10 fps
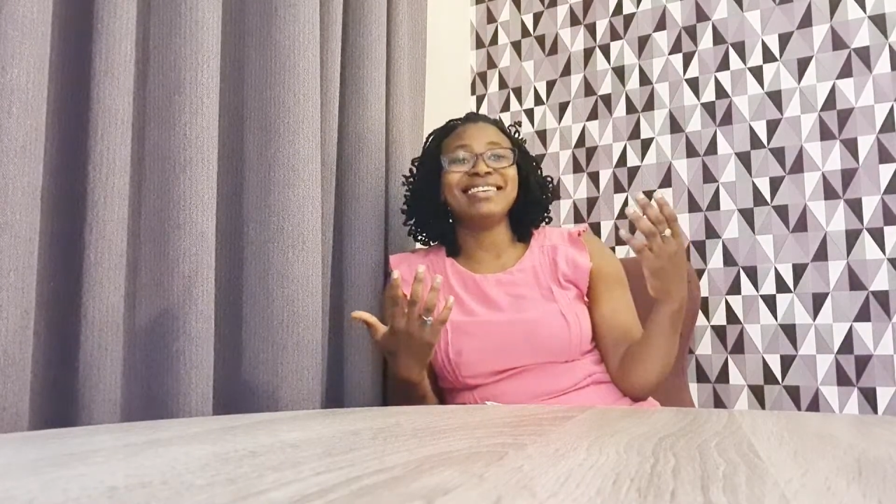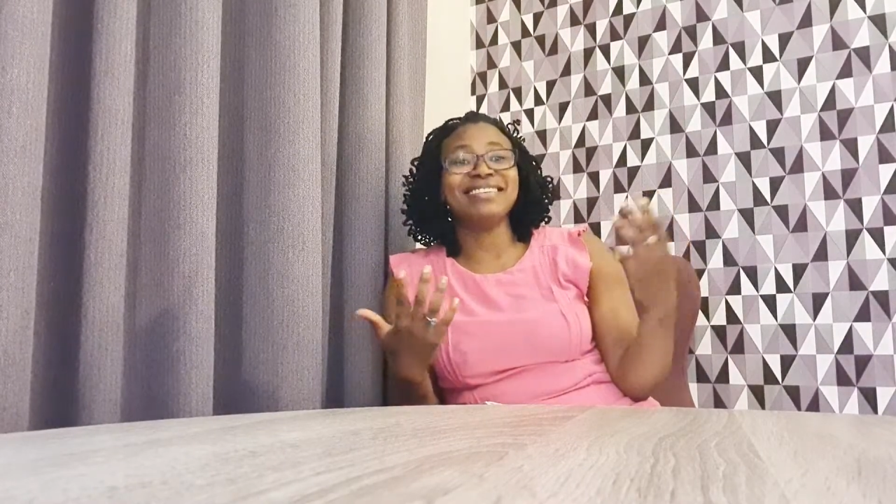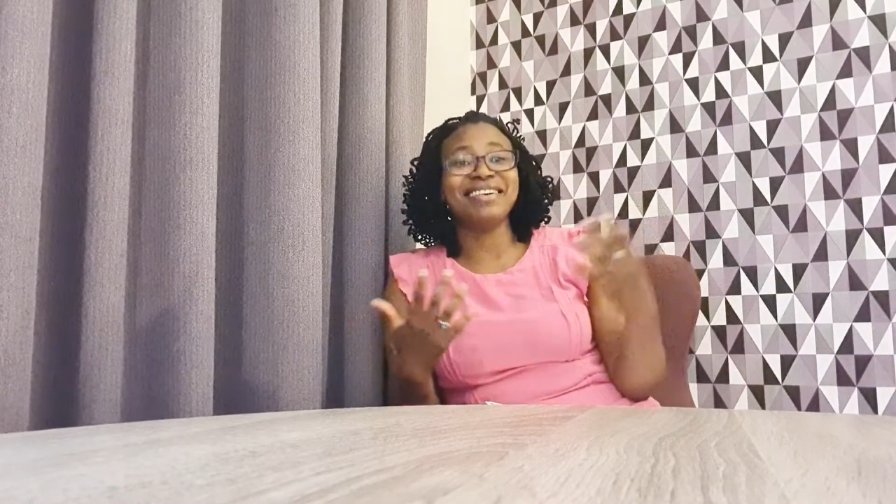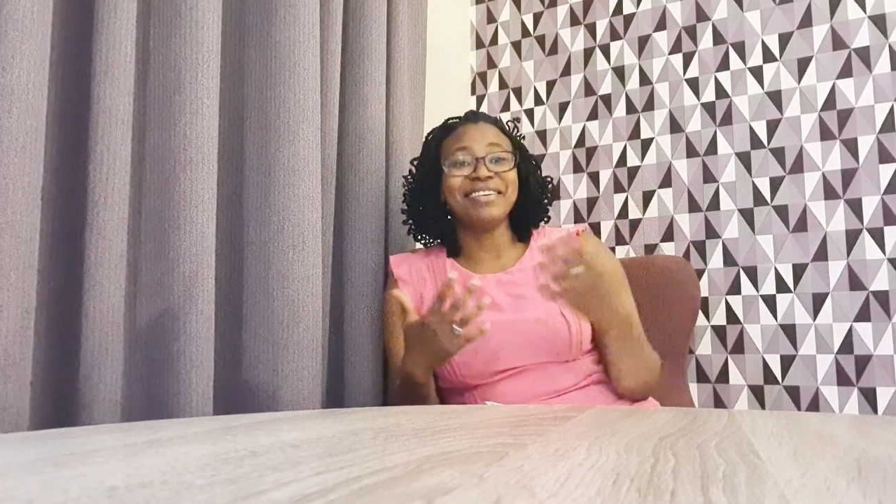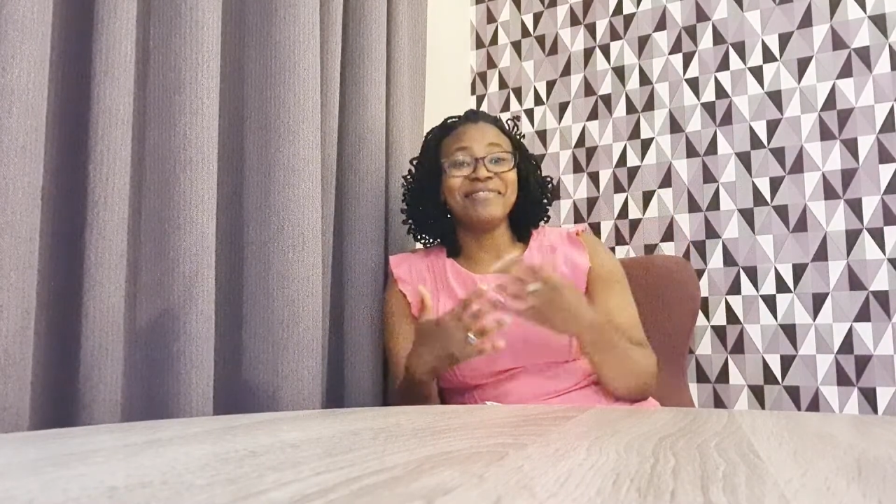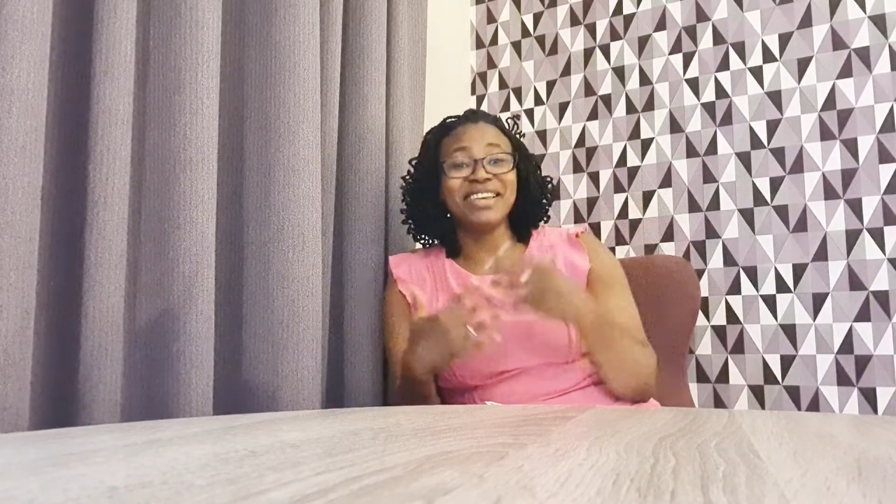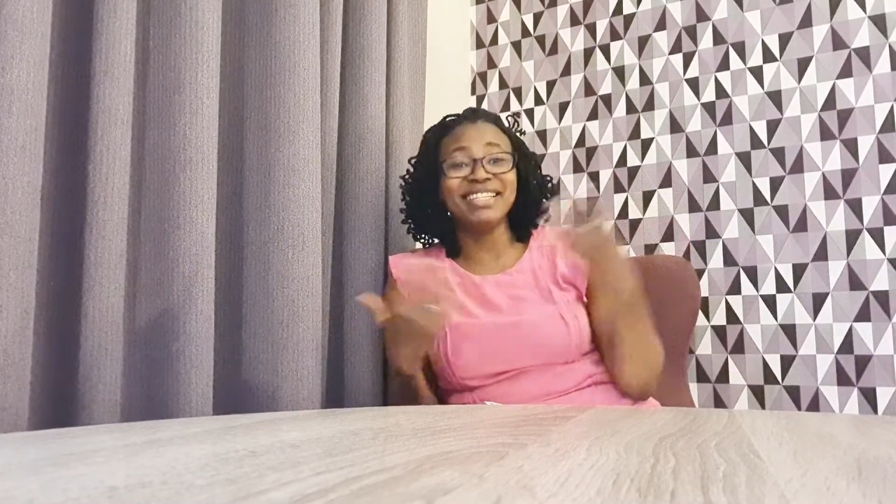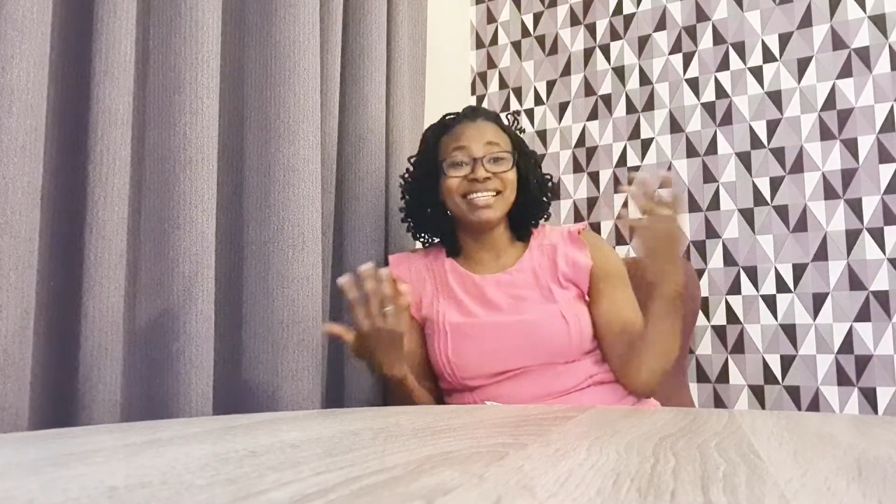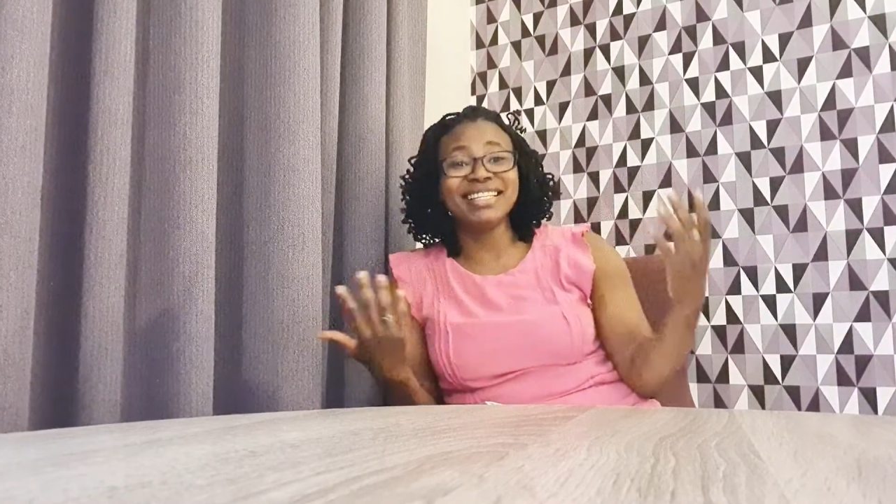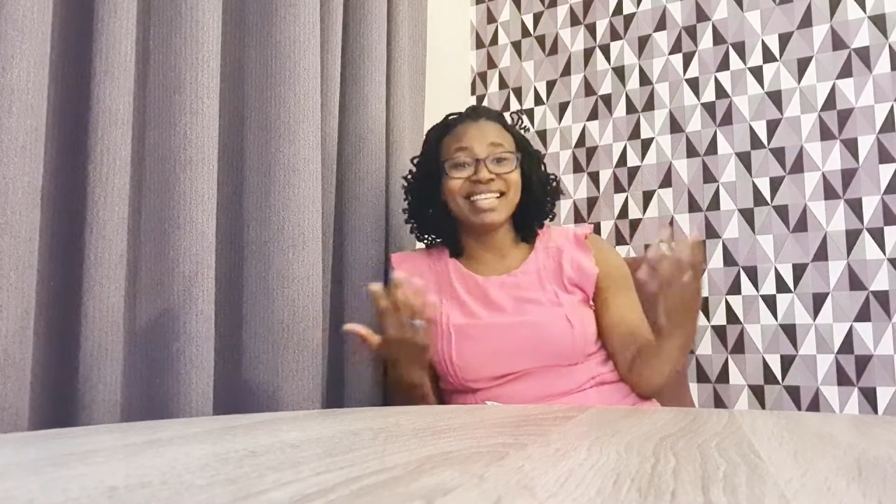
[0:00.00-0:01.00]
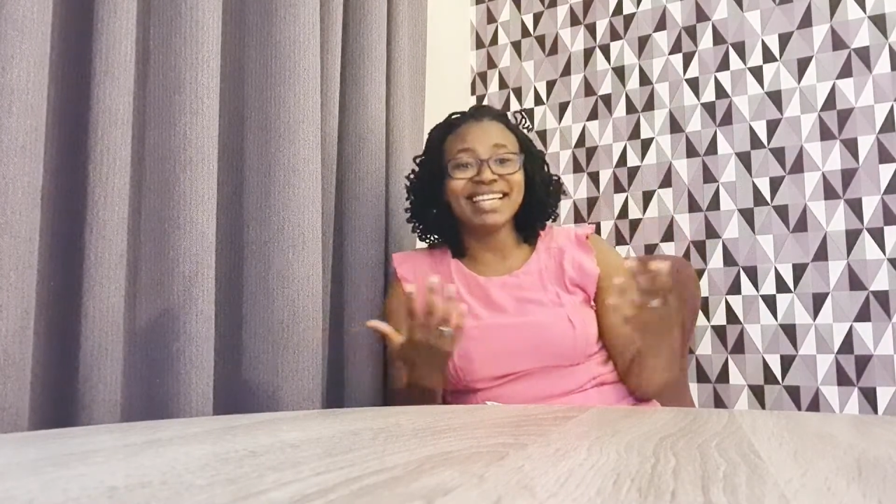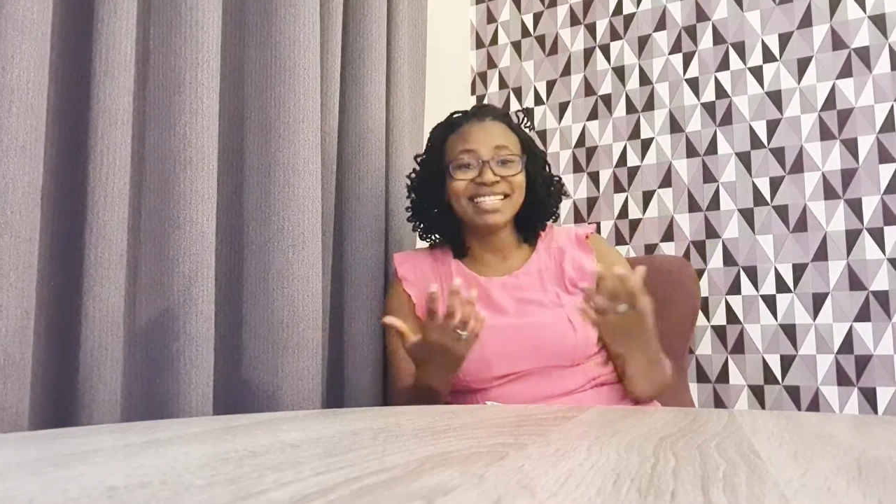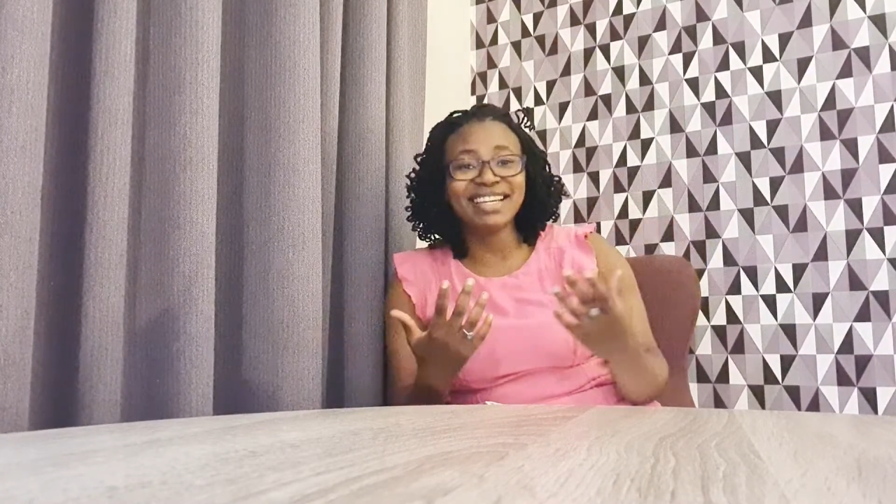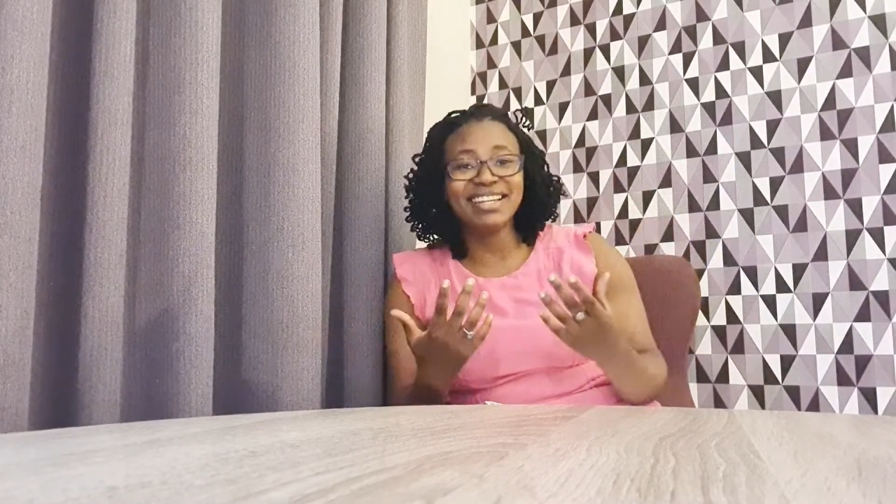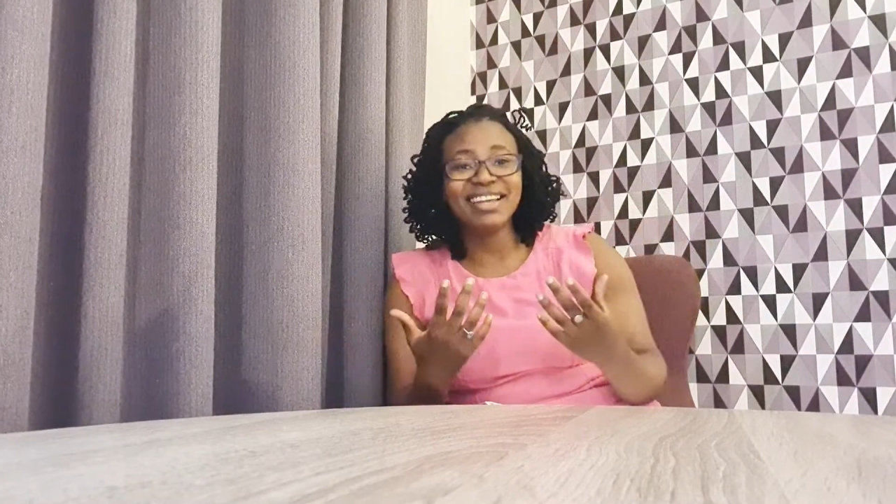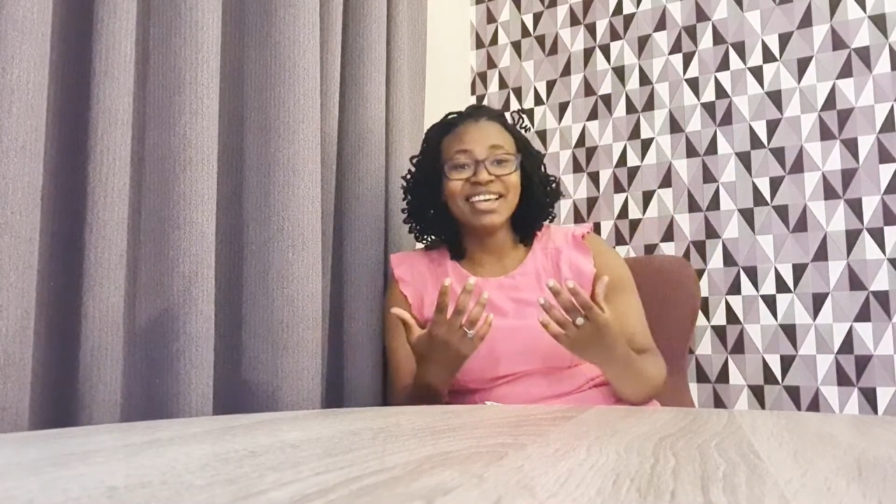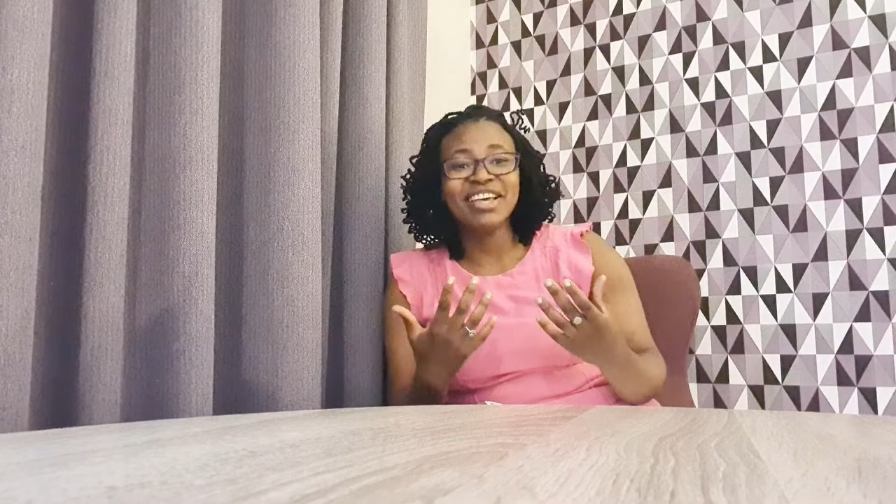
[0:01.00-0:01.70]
a venting session?